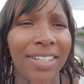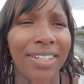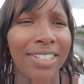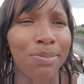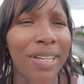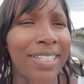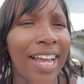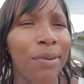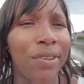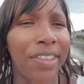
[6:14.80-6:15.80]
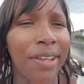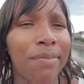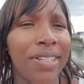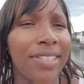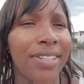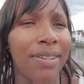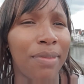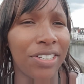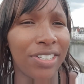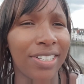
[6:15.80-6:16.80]
spend time with him as
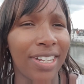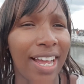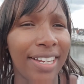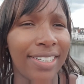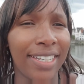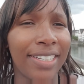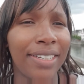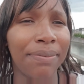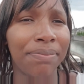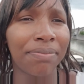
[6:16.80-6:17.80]
much as I did.